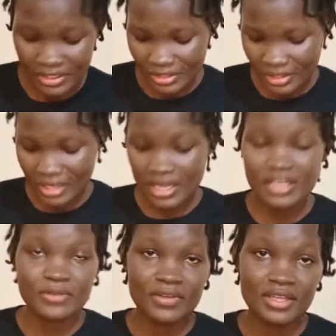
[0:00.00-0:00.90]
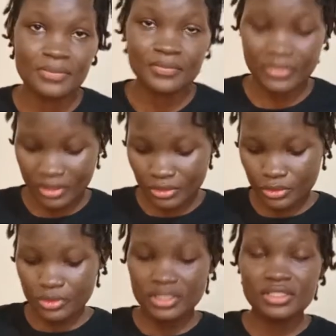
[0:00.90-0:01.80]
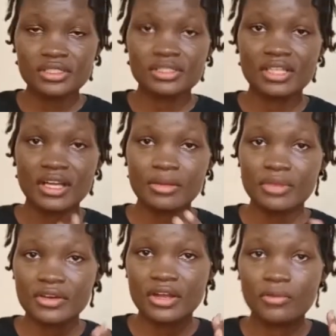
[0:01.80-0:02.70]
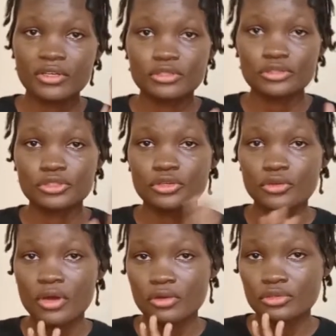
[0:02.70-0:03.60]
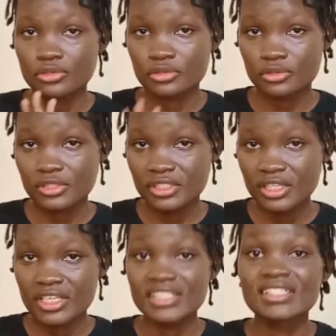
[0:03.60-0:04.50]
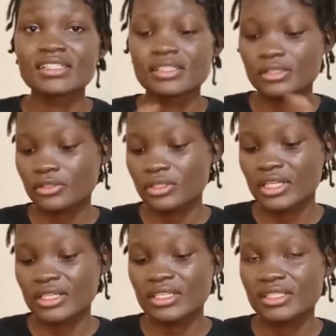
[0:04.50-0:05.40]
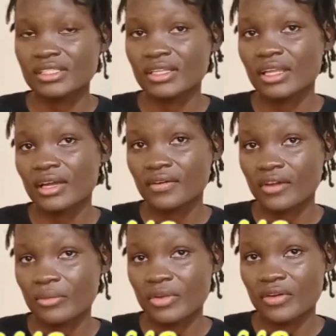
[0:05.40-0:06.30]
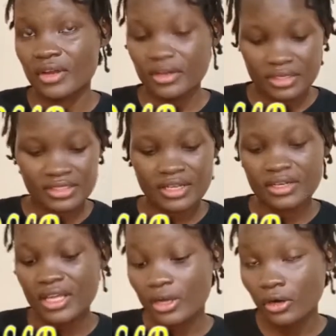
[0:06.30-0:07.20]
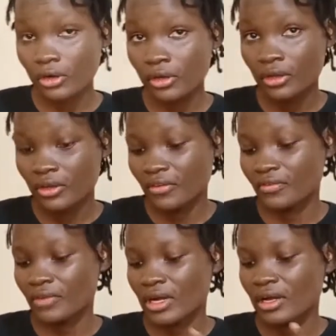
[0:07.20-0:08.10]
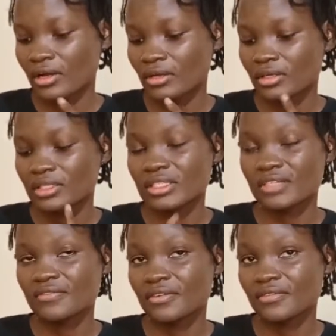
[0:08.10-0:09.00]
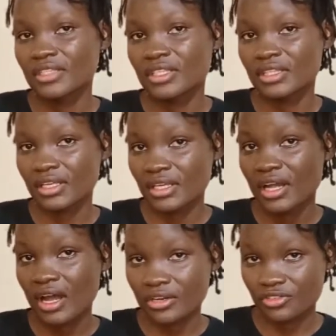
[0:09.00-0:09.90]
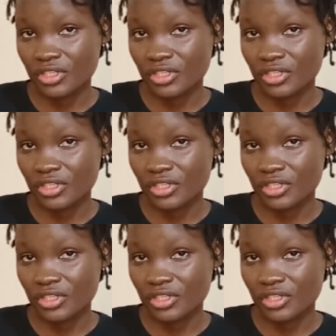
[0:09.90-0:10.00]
Anyway, so this is the camera I want to show you how to use. It is called a DSLR camera. It's a Nikon D5300.